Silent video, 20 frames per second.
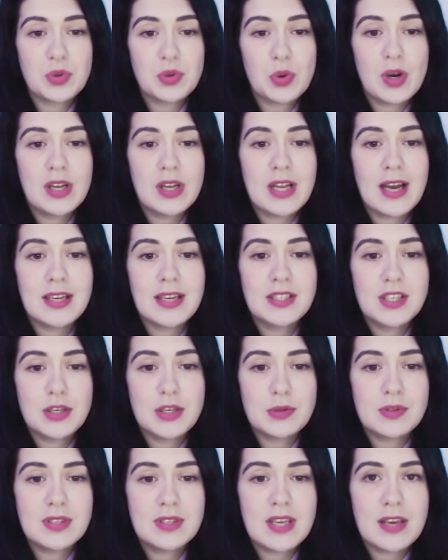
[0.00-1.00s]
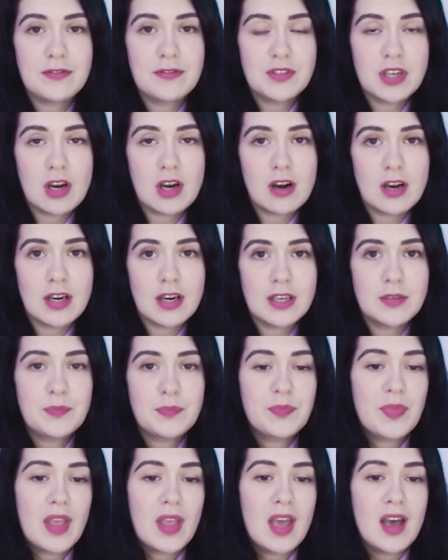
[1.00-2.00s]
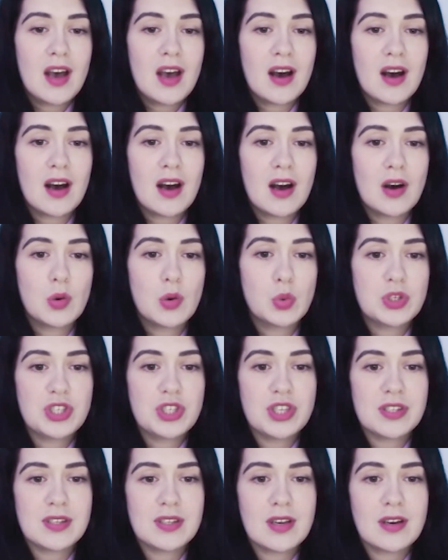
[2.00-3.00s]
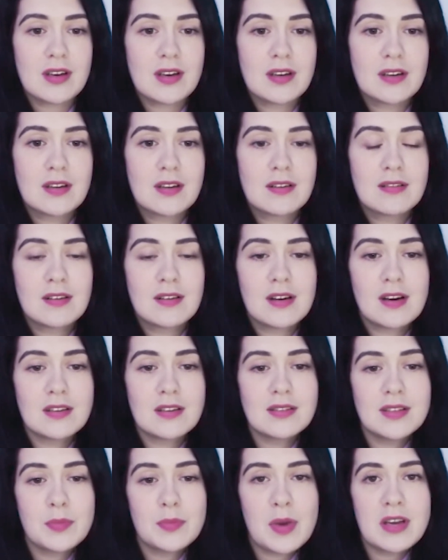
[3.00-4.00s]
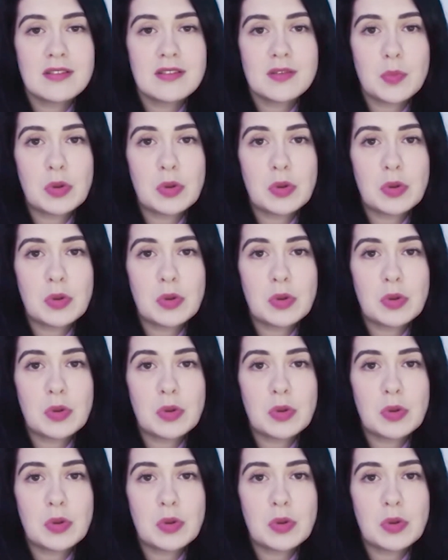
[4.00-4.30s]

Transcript: and iTunes gift card, which is a customizable